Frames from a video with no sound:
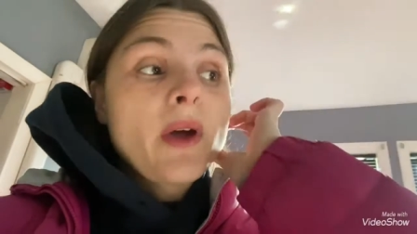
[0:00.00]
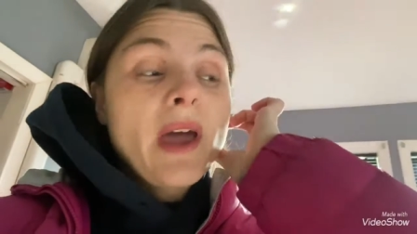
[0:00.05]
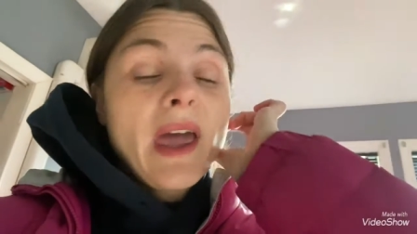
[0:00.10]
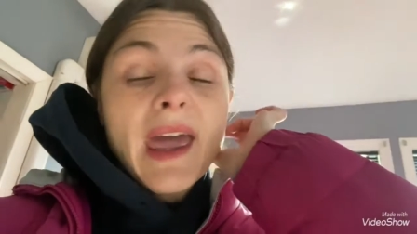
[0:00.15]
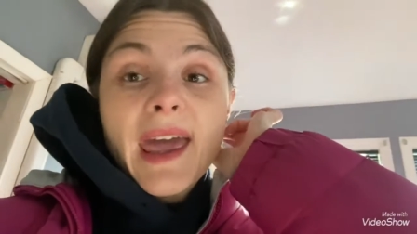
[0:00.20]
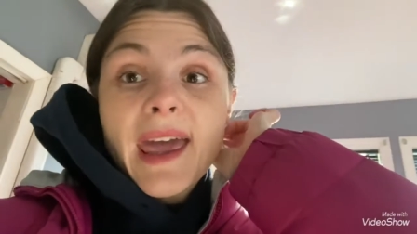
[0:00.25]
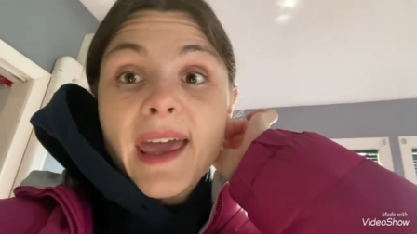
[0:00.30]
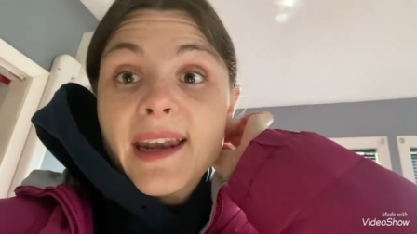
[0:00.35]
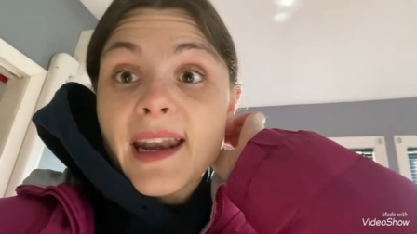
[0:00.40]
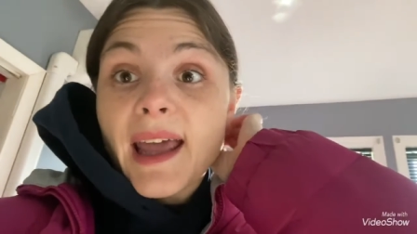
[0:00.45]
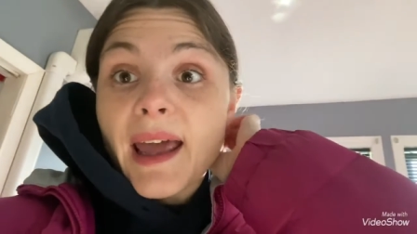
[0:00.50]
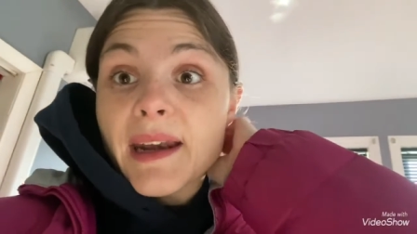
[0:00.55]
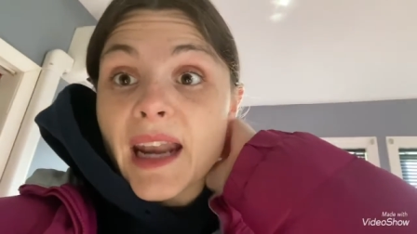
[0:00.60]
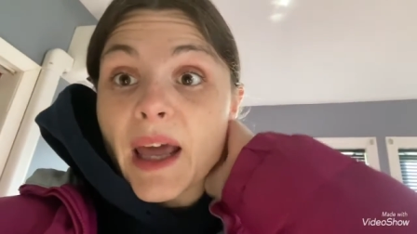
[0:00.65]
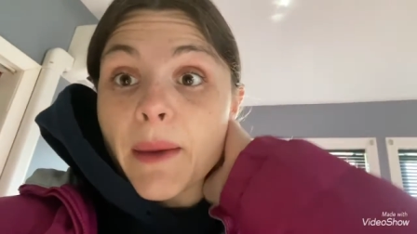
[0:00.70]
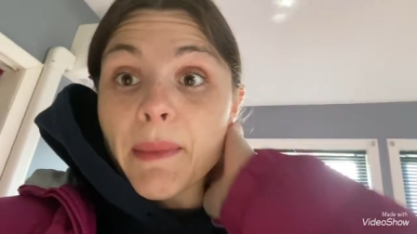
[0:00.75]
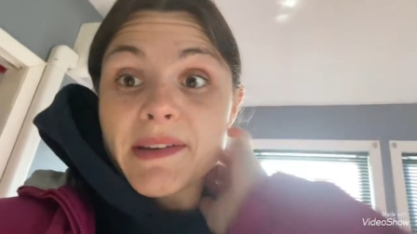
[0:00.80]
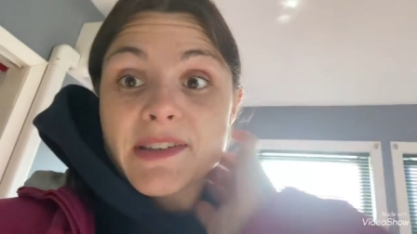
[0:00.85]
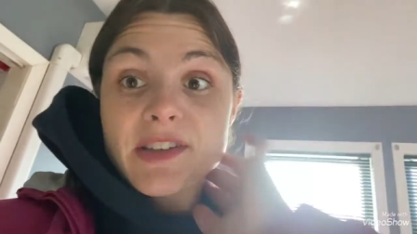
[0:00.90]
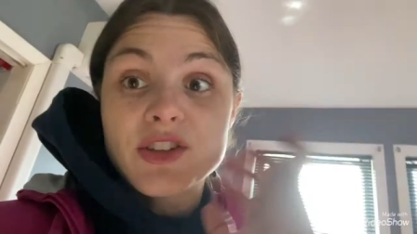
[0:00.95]
And
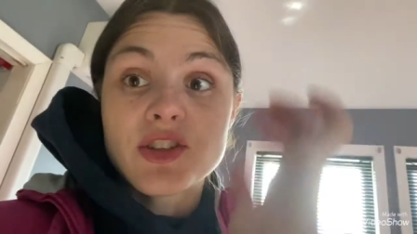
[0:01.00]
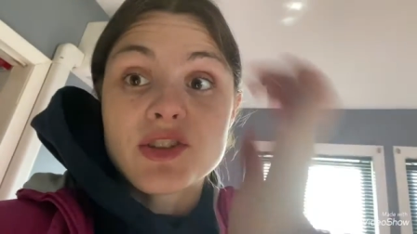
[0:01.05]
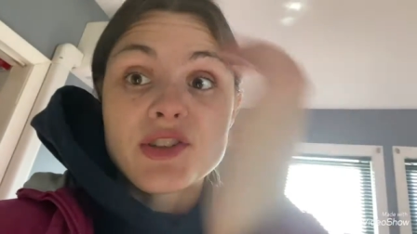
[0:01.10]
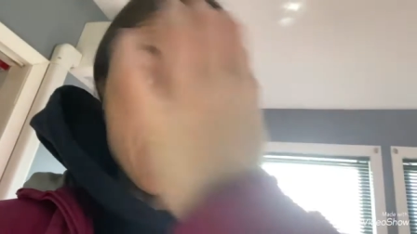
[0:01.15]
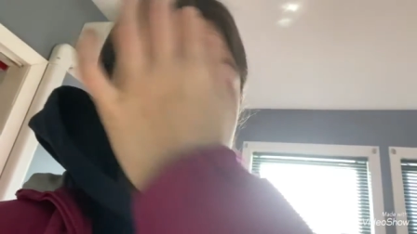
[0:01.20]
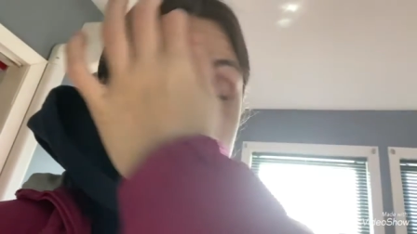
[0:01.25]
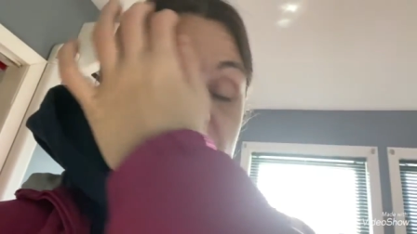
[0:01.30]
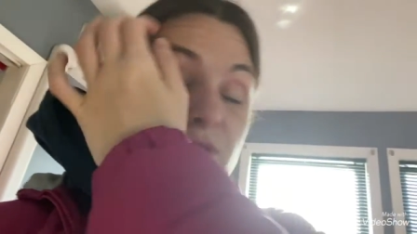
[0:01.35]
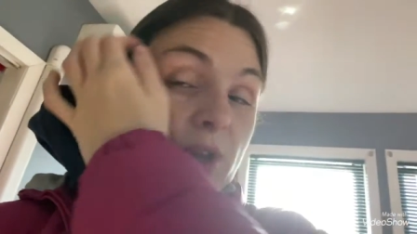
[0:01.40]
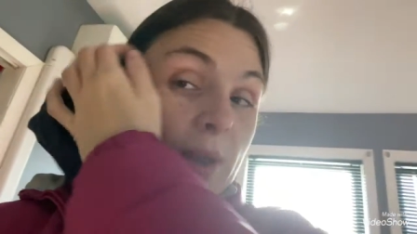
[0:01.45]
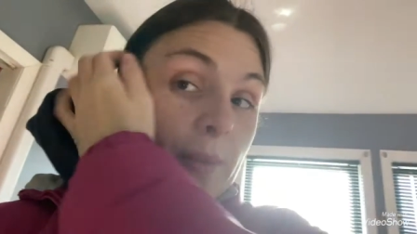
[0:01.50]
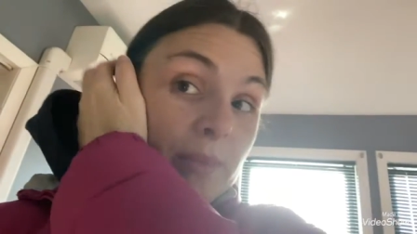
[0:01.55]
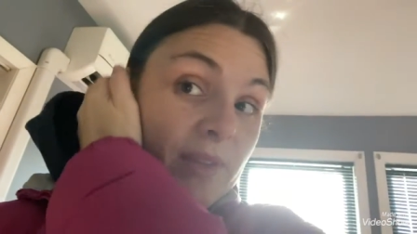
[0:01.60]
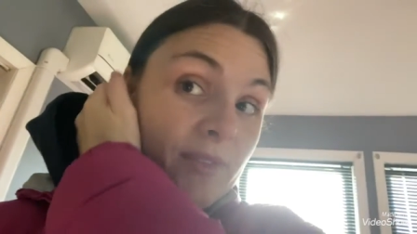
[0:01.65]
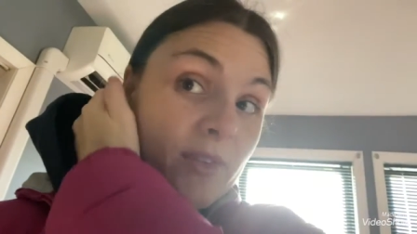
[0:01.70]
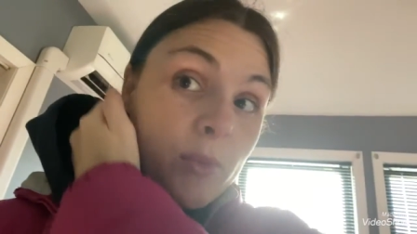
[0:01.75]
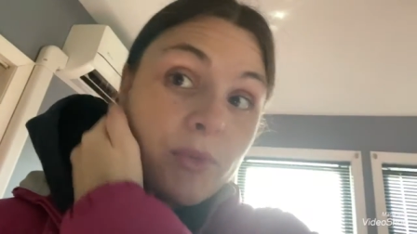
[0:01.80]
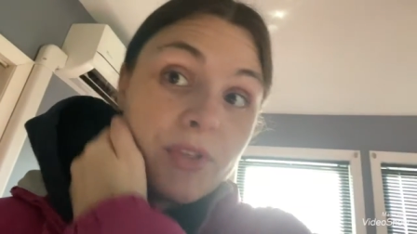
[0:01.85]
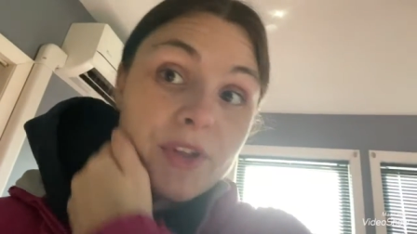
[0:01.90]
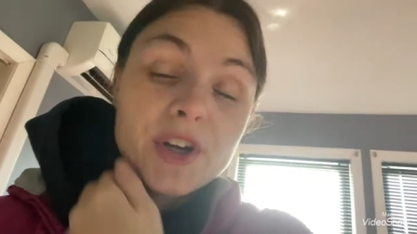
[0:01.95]
now my sister's here, so I'm
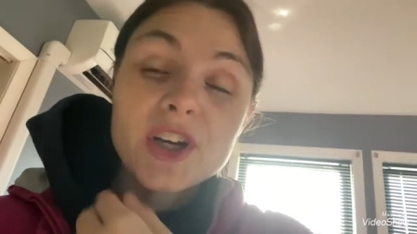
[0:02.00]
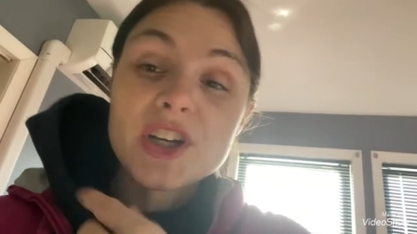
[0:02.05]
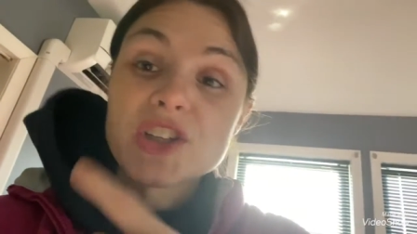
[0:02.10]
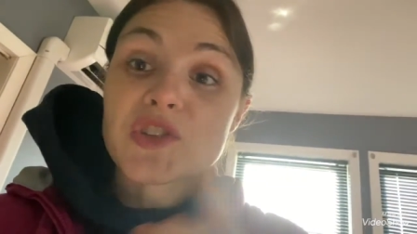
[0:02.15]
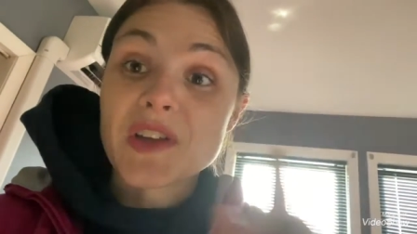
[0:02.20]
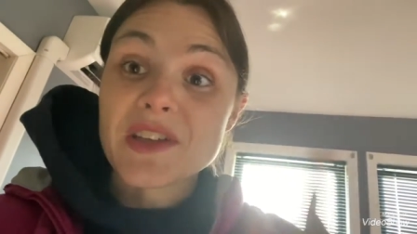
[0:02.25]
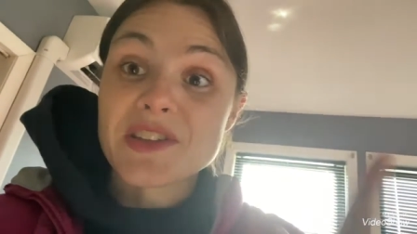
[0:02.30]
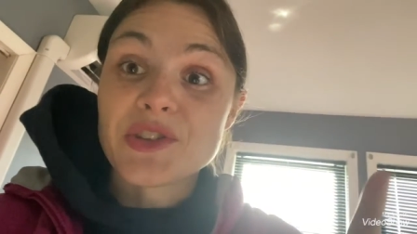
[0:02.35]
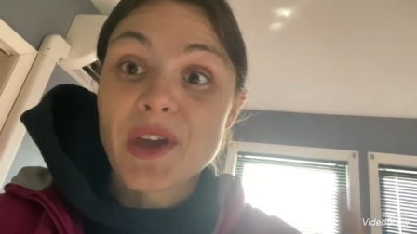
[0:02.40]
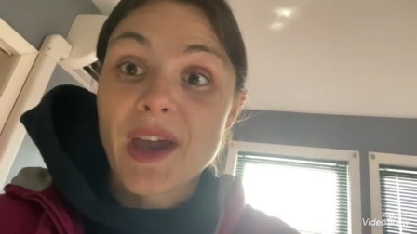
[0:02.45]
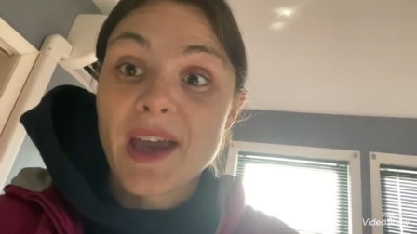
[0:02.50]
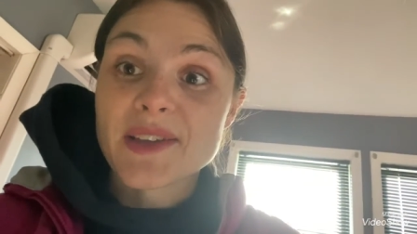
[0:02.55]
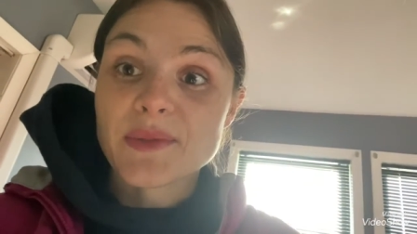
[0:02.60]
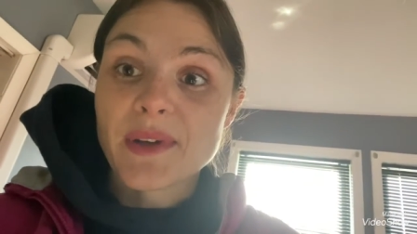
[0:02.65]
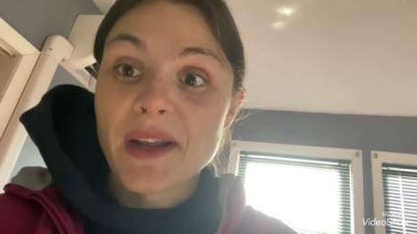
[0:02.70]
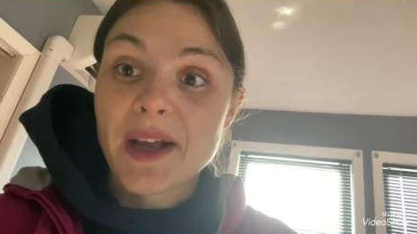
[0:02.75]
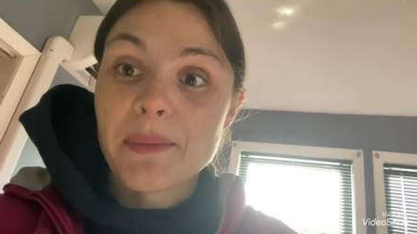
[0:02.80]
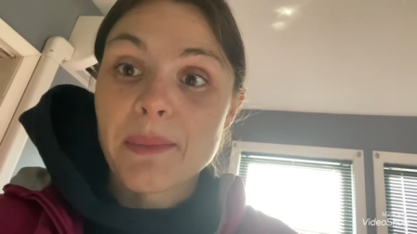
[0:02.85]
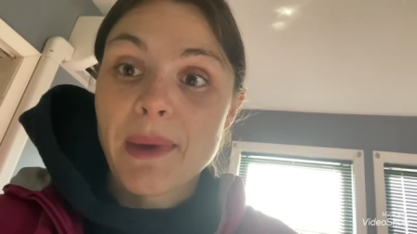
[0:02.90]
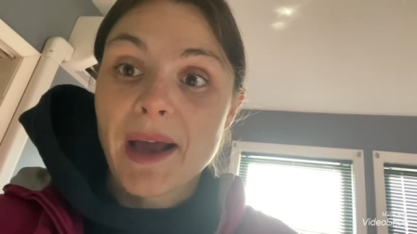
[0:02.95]
leaving with her. So I'll see you guys
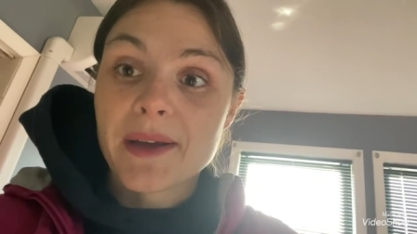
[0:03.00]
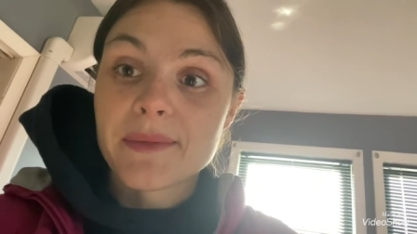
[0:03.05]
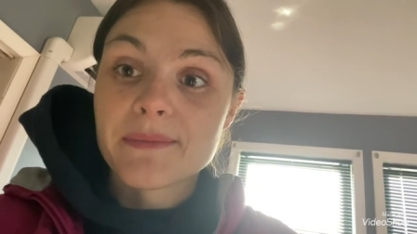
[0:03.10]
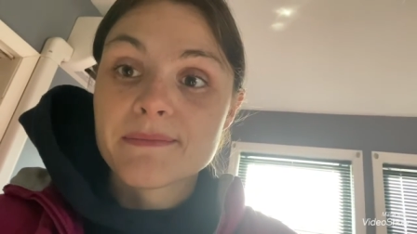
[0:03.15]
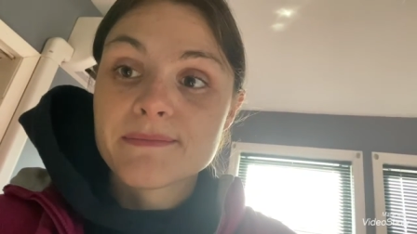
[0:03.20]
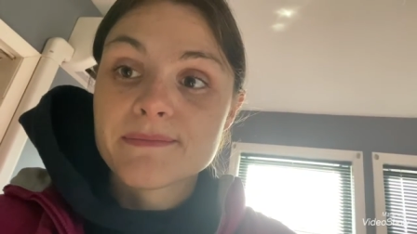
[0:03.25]
when I come back.